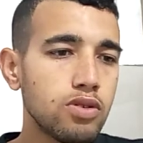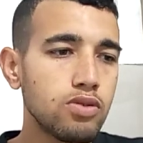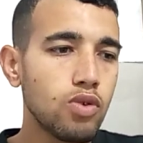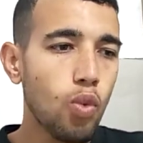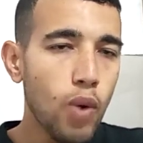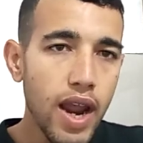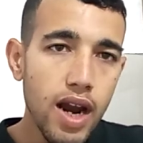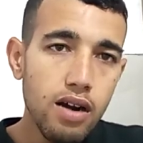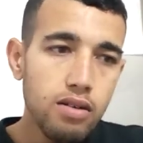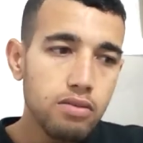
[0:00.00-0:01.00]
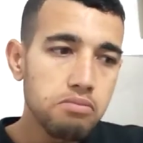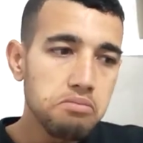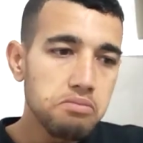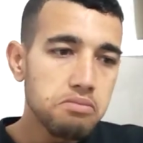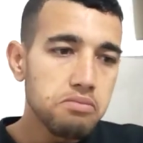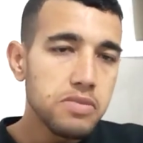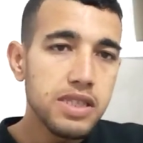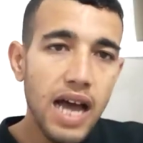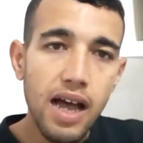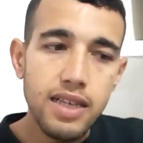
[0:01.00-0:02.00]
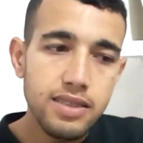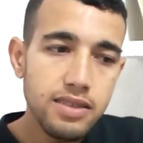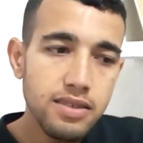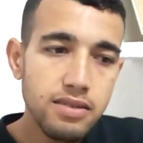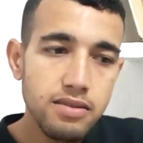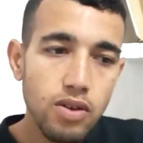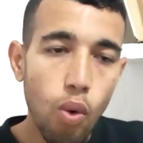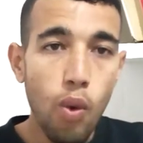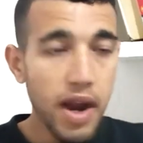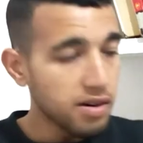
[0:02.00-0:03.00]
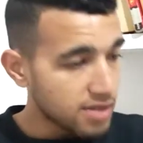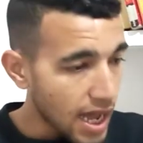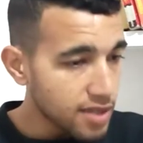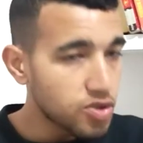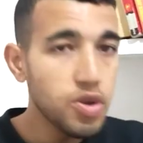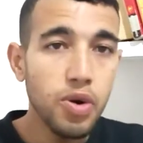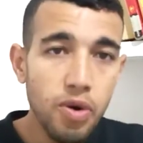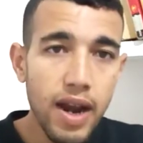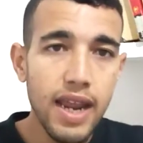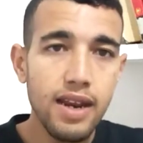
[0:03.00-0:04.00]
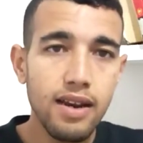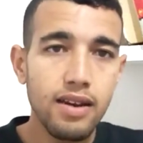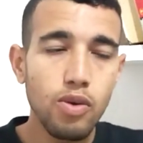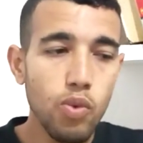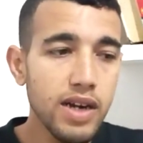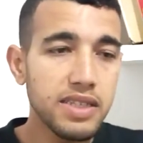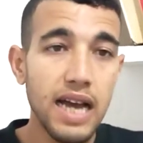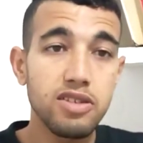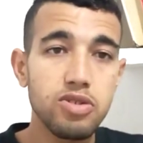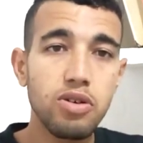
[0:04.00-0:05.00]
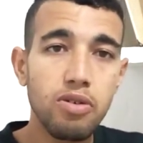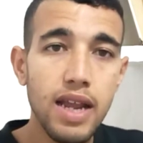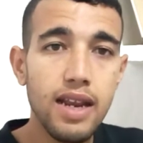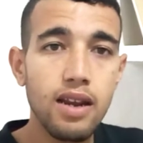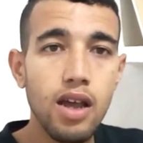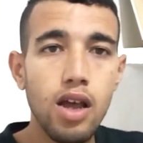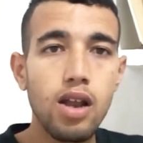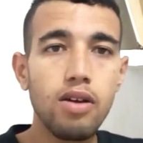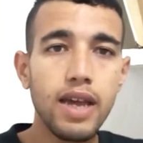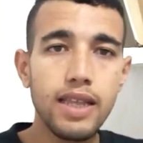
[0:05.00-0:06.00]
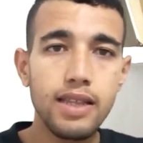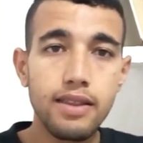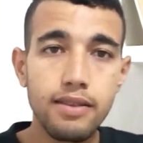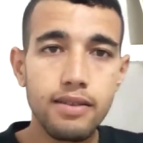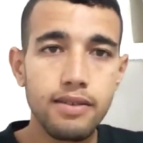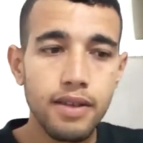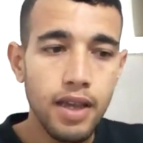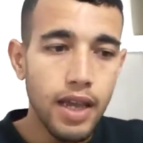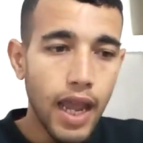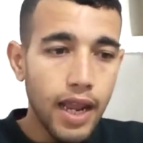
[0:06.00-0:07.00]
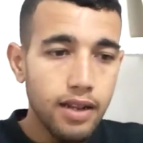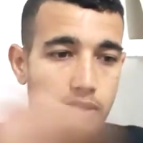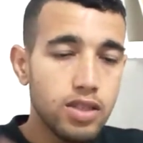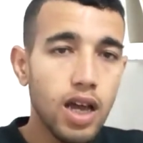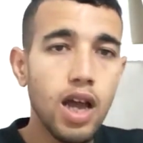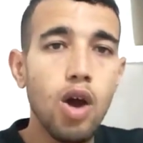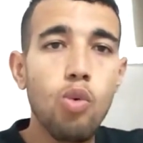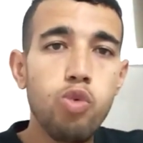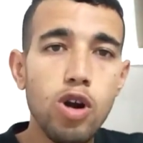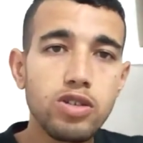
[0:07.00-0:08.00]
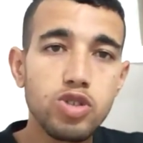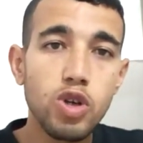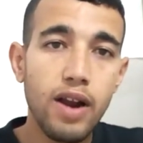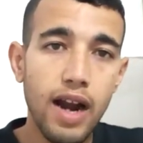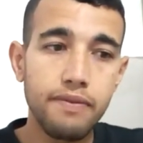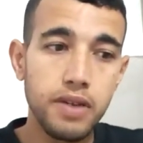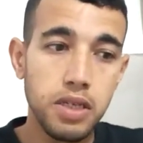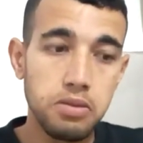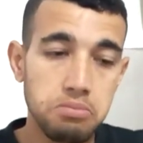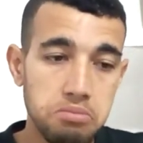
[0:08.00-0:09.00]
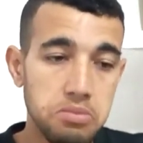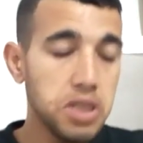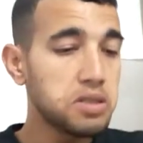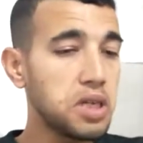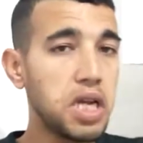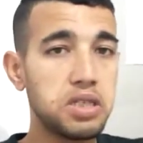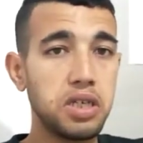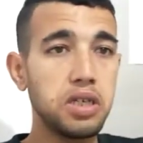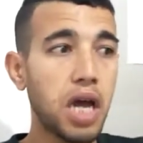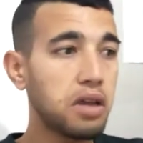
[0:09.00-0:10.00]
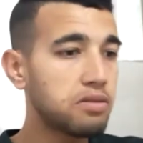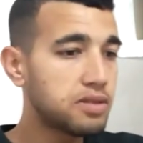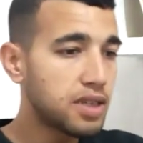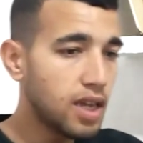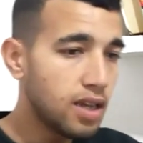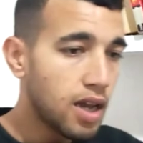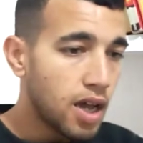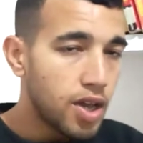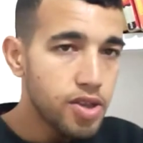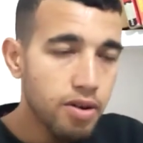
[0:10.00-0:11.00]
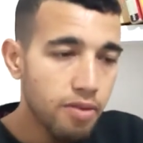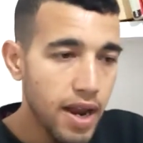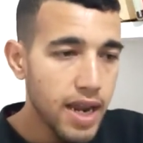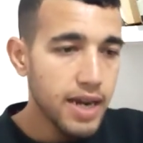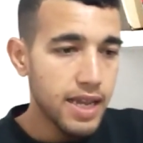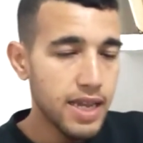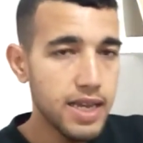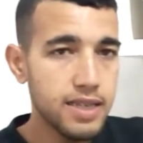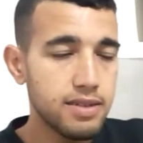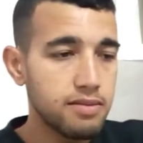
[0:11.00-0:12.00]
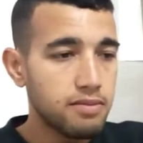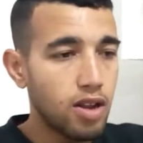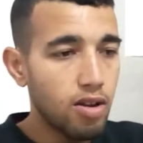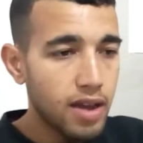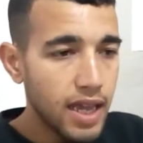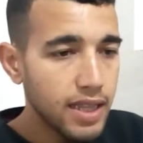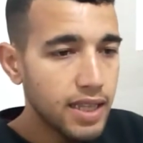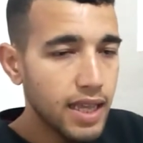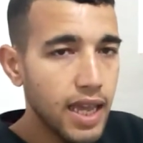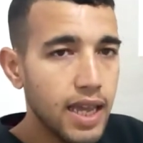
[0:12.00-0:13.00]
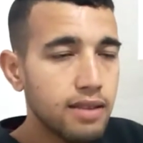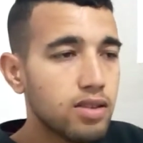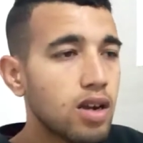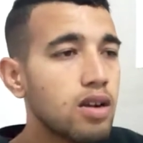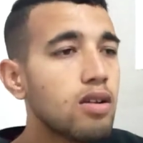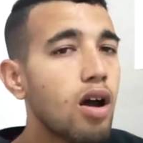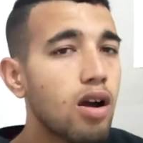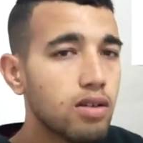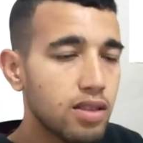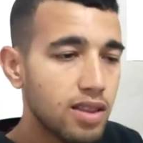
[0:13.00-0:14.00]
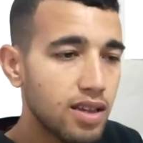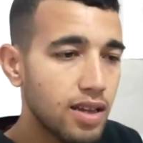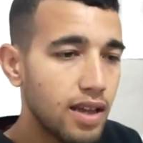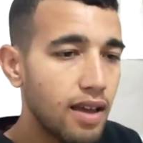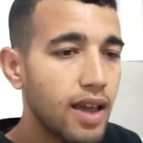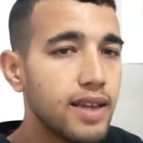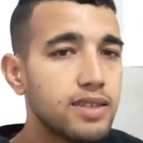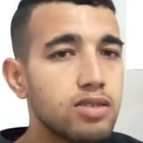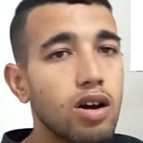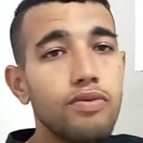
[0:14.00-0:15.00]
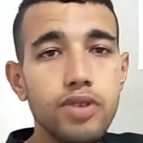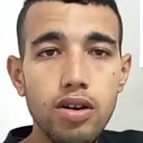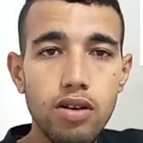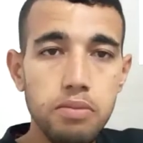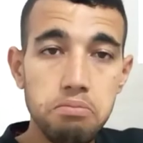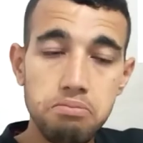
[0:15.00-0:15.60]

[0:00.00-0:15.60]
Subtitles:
Where does Ukraine located in the world geography? It's easy. I could say Ukraine is located in the northeast of Europe.